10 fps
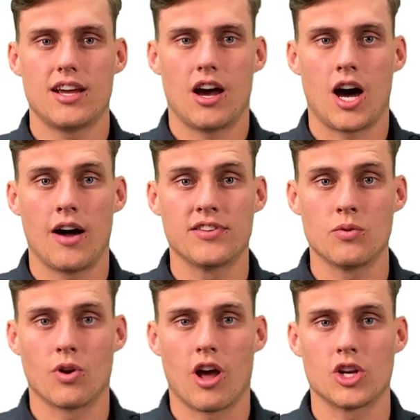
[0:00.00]

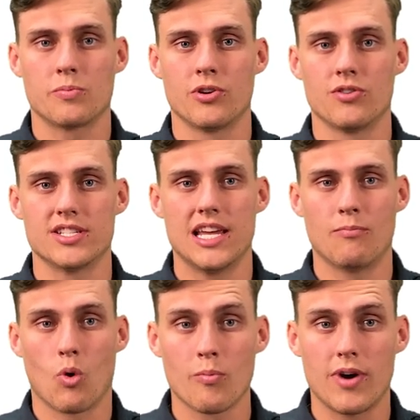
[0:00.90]
Often when entrepreneurs get
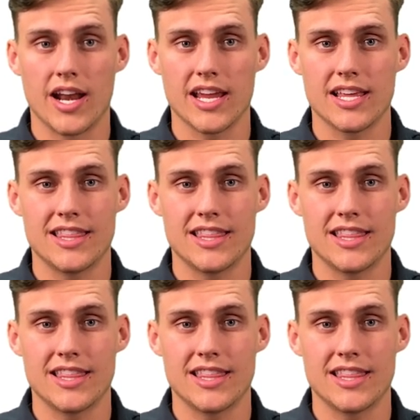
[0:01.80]
more money,